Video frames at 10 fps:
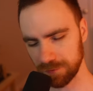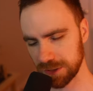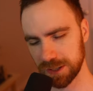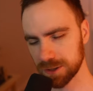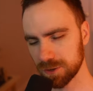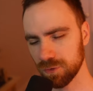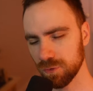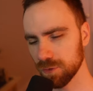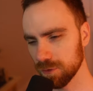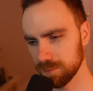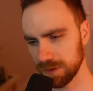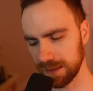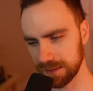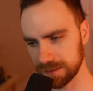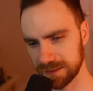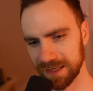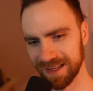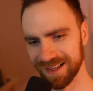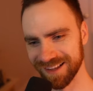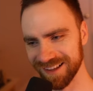such cool plans.
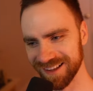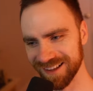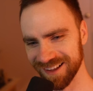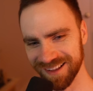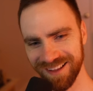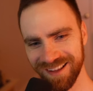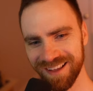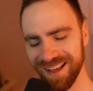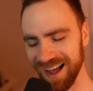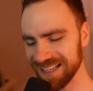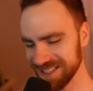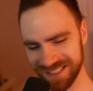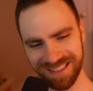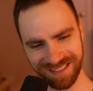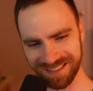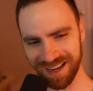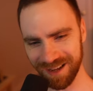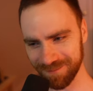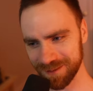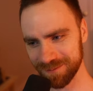I just need the
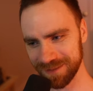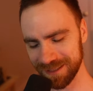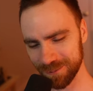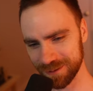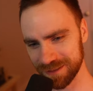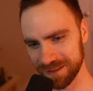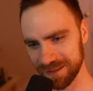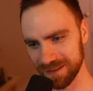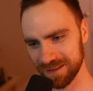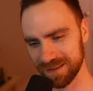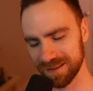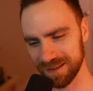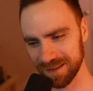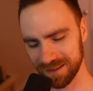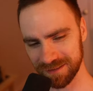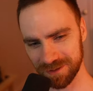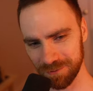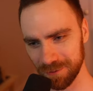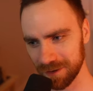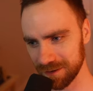time to be able to
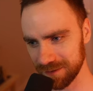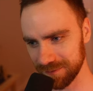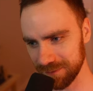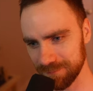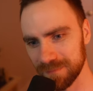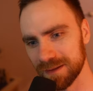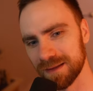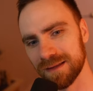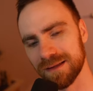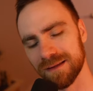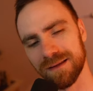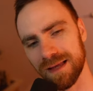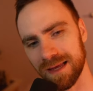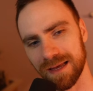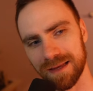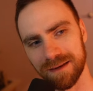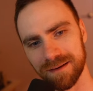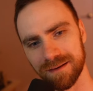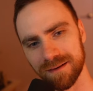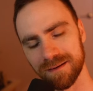work on them.
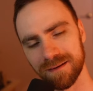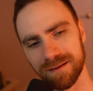And